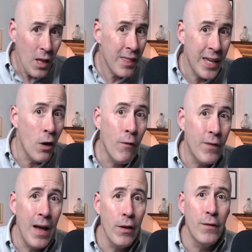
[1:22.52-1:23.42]
they don't
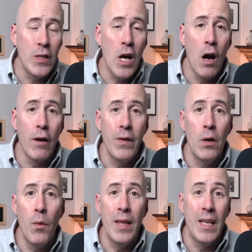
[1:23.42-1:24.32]
value photography in a
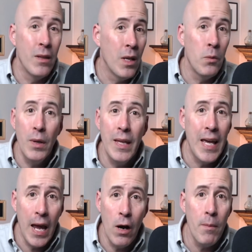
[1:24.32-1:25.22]
way that they really
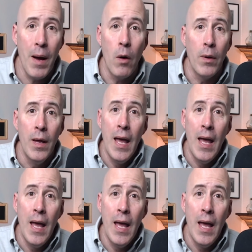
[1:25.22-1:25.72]
care about.